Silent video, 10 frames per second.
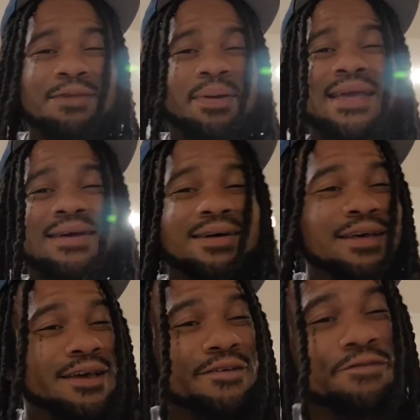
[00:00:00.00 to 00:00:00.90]
you pay your
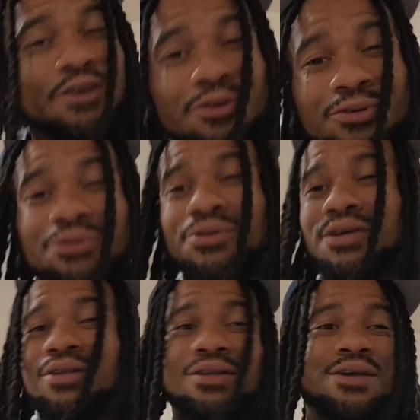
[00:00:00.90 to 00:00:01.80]
fuel
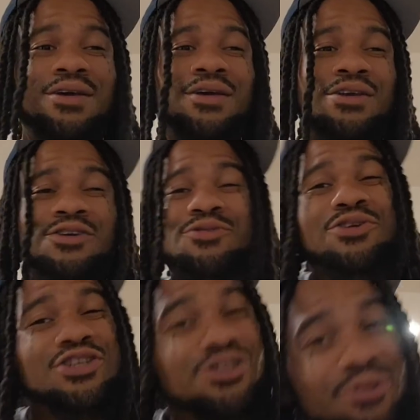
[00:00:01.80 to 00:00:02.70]
and you do
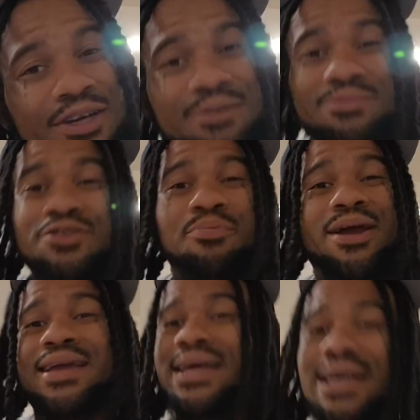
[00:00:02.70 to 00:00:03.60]
your trip, you break
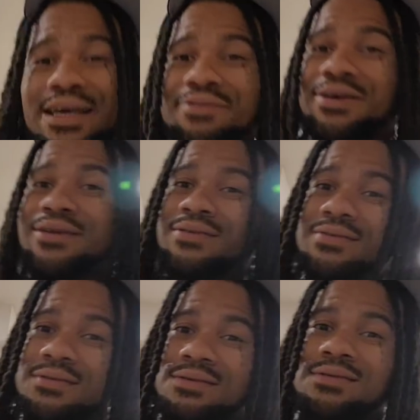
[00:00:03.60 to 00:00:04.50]
it even.
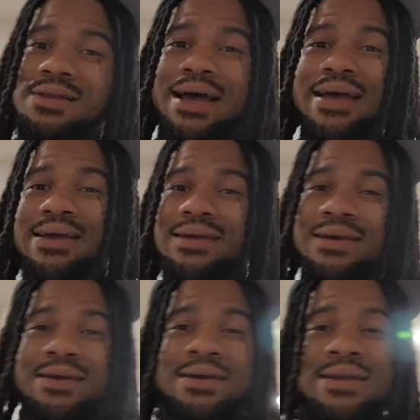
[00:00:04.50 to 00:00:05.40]
Like
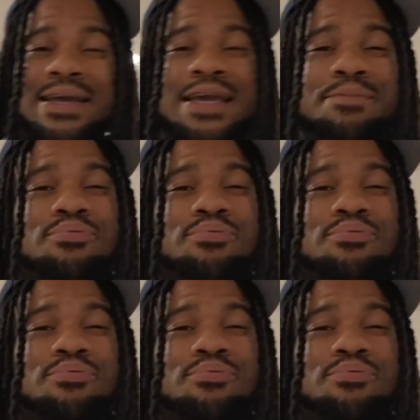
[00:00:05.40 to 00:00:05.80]
they keep